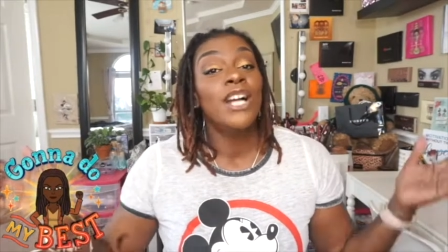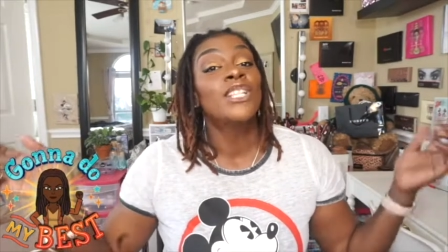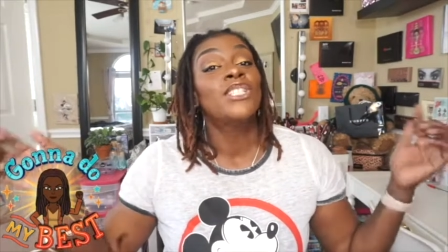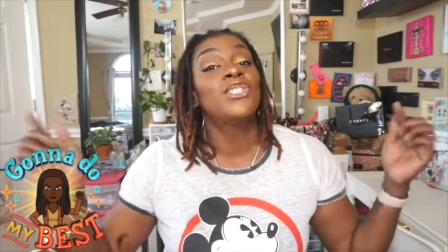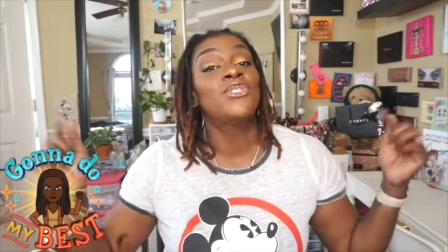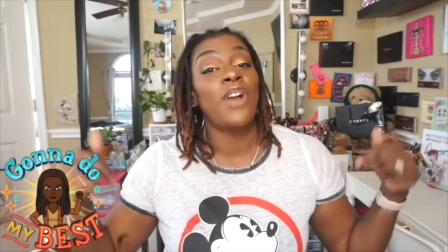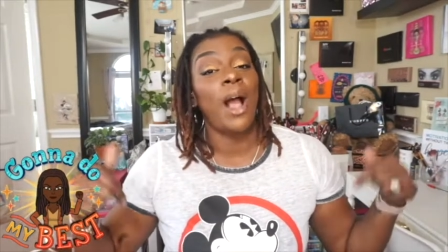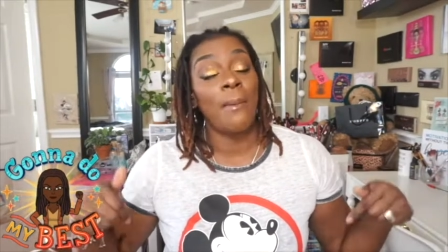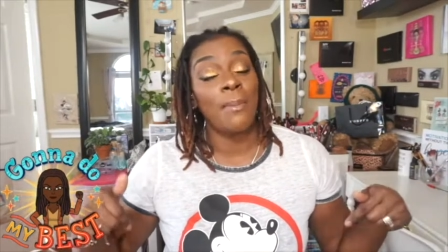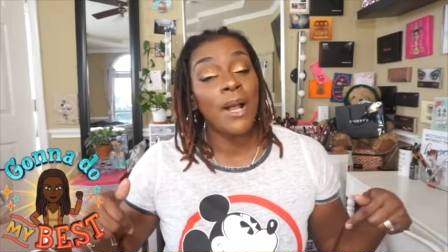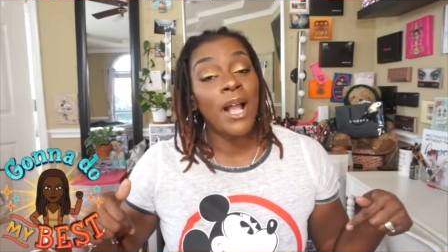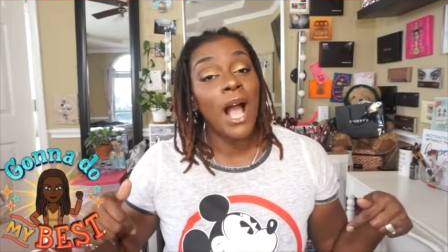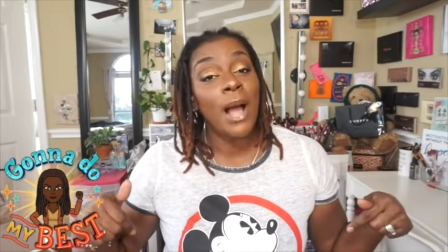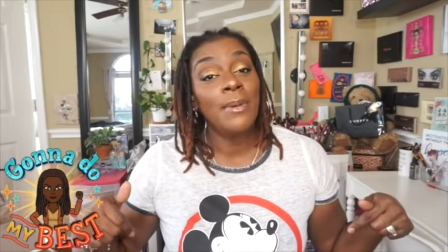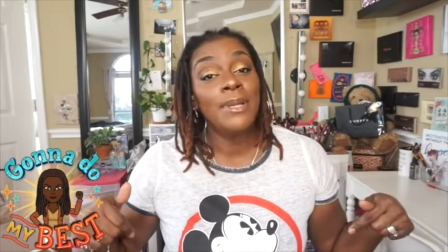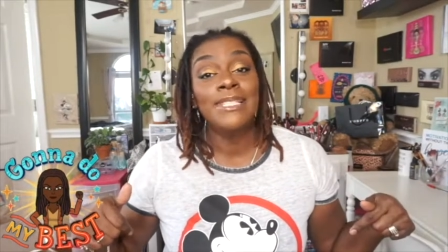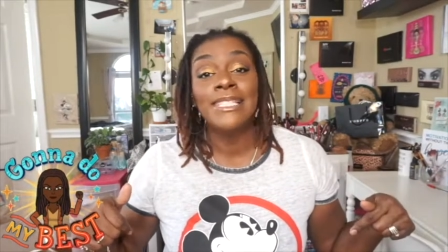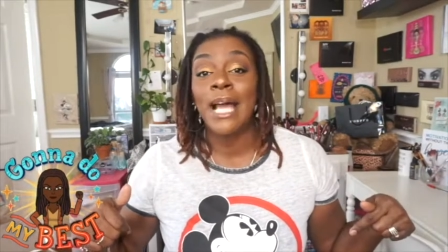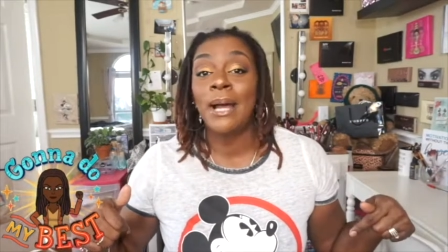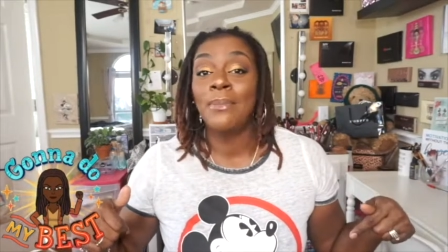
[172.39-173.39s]
Drop a
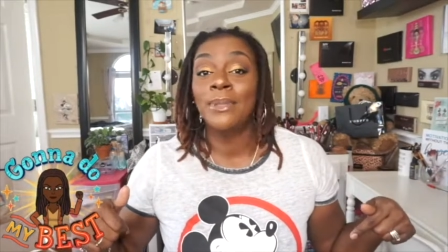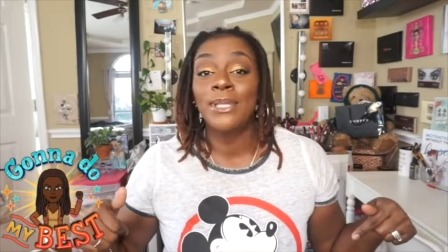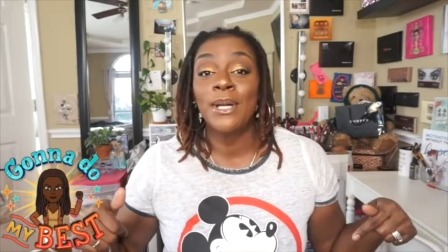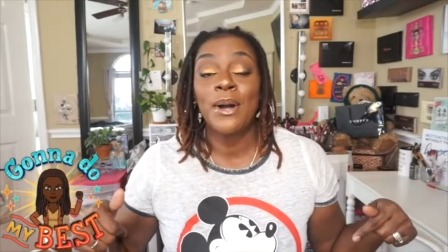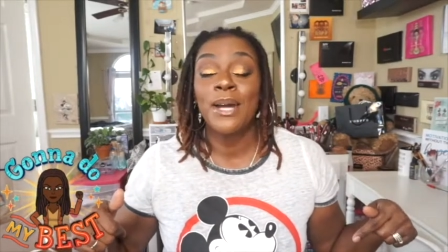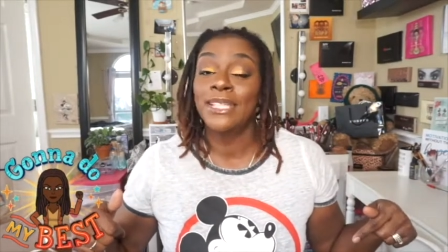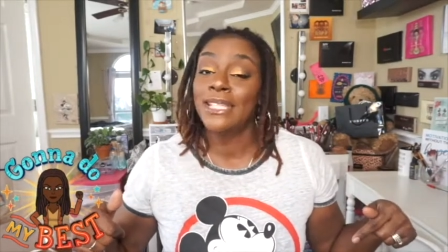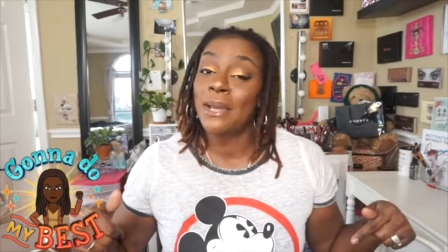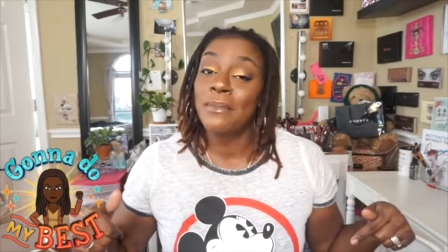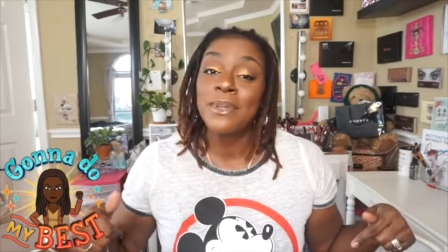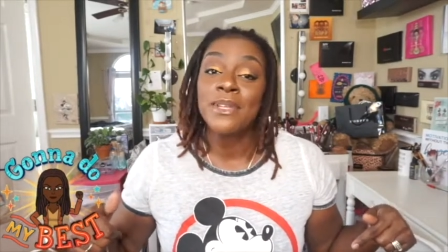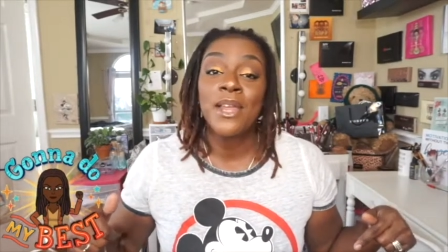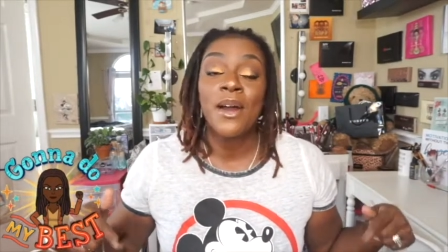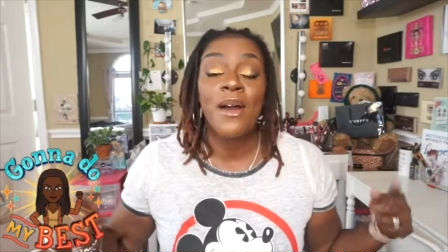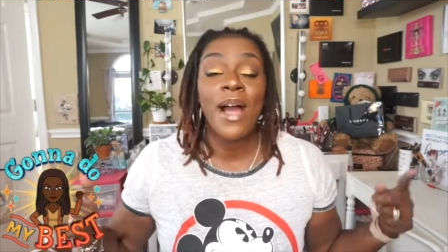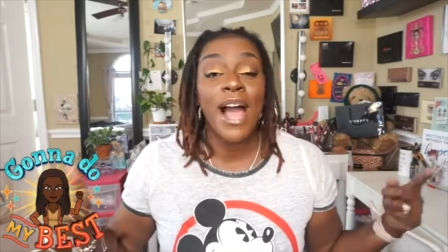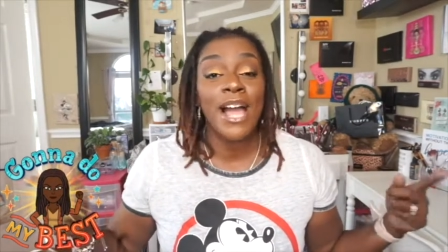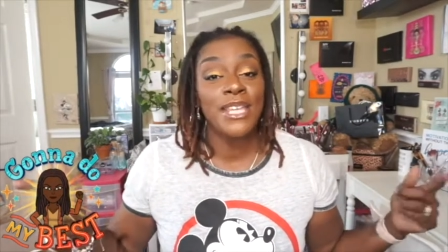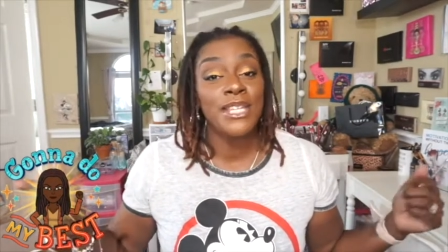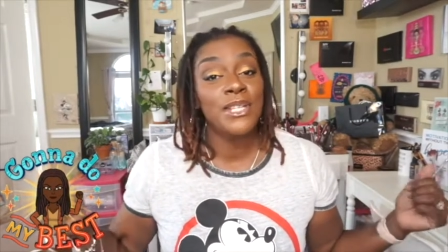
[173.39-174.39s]
comment down below and let me know
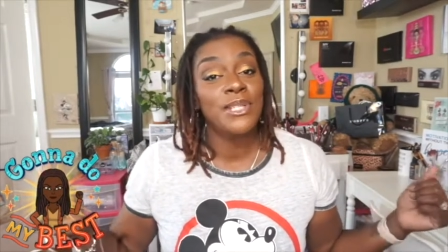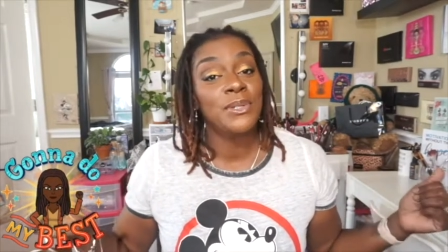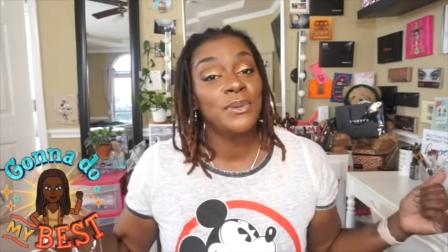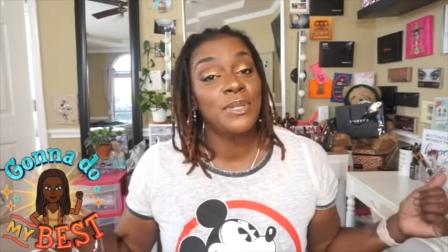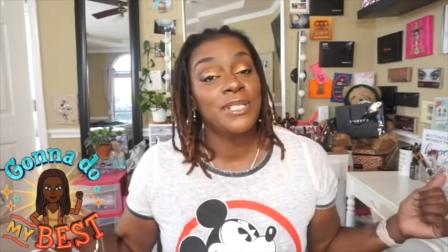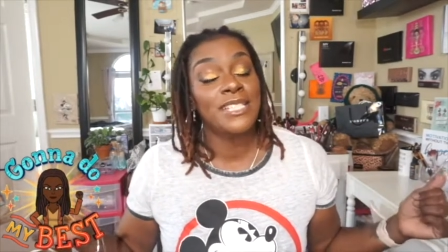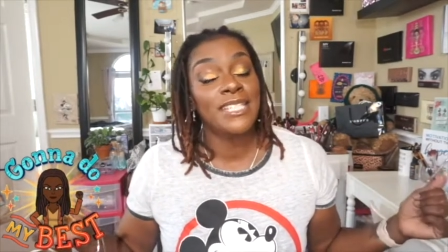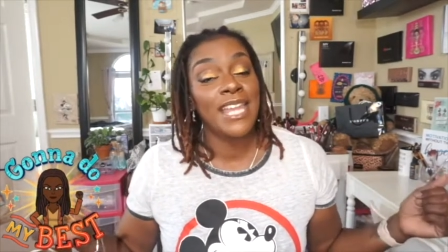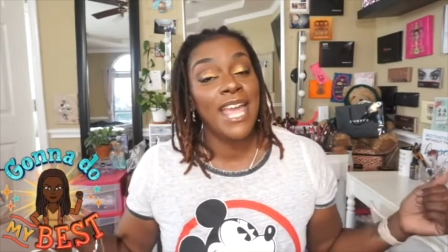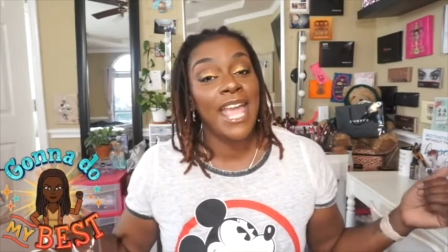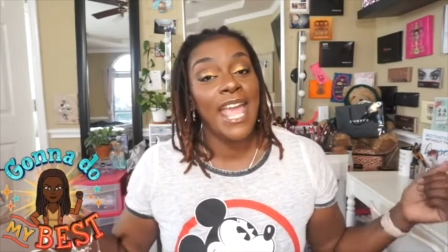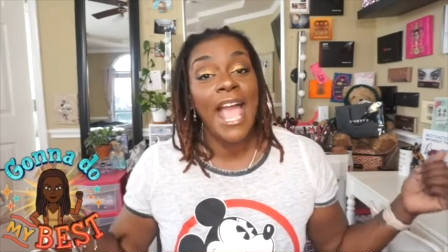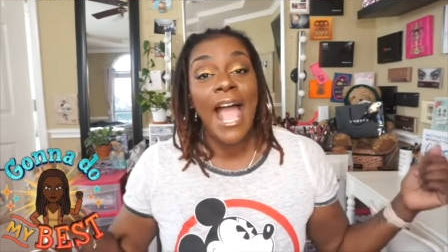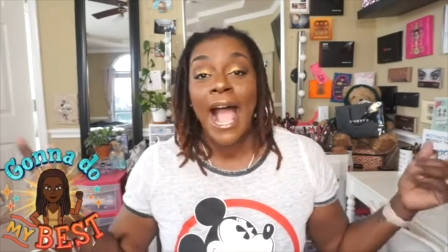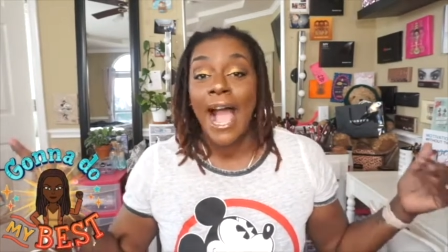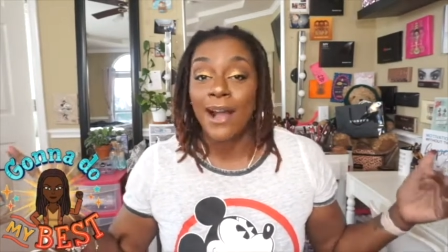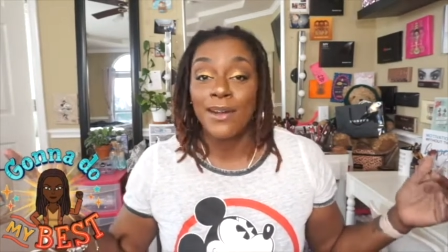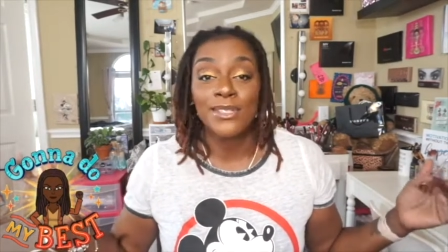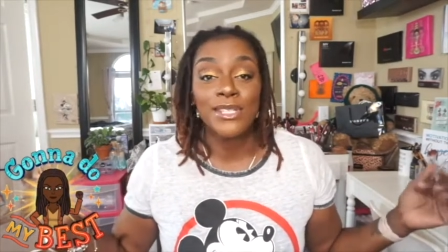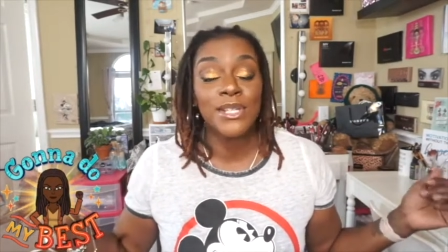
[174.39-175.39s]
how you're doing today.
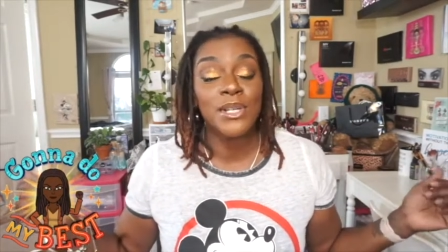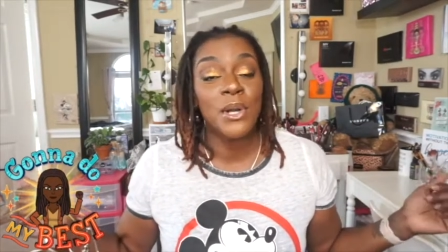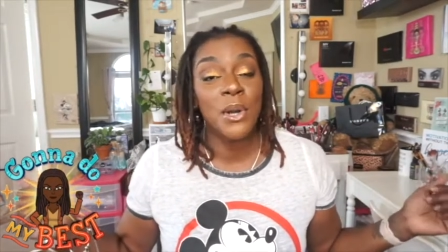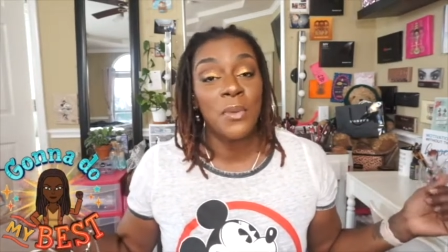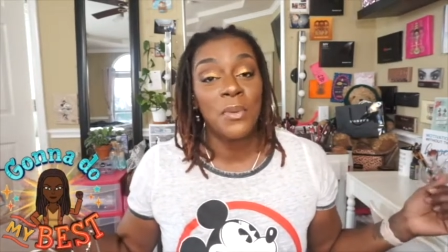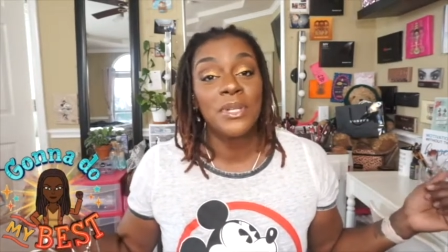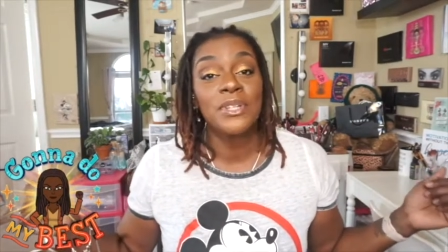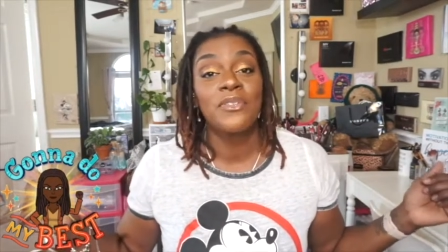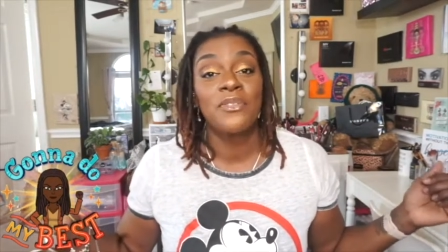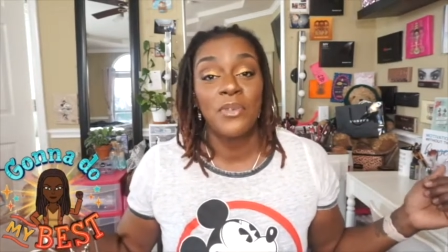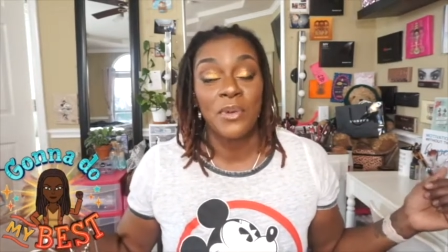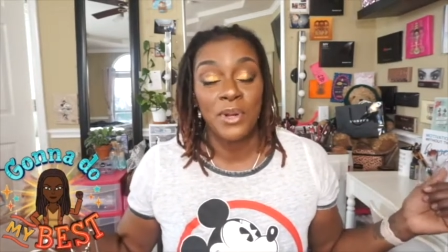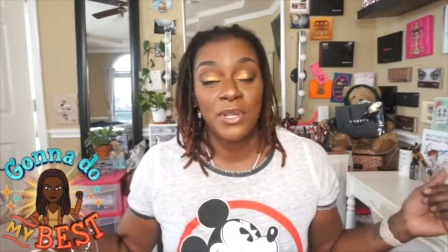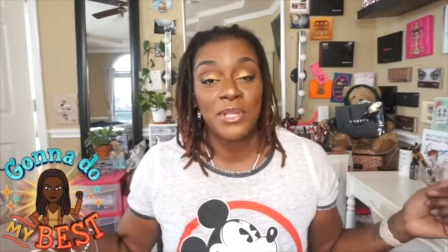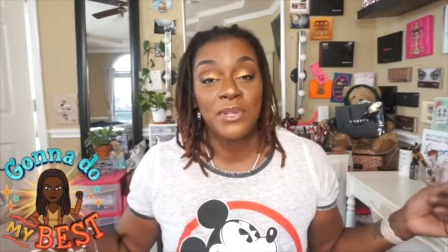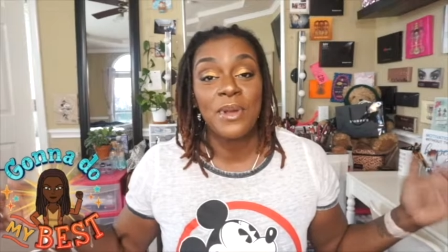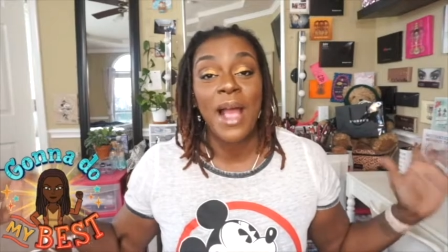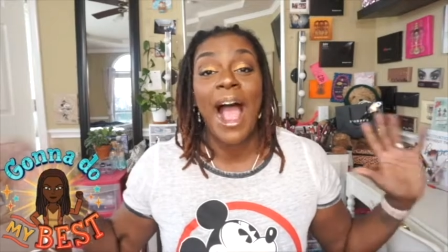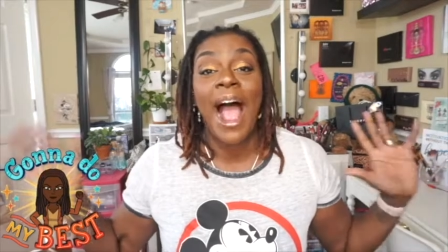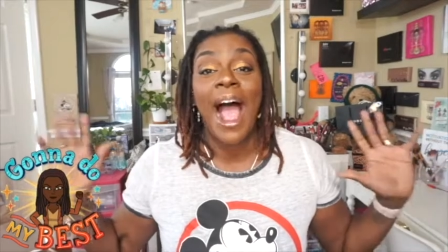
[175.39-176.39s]
How's it going for you?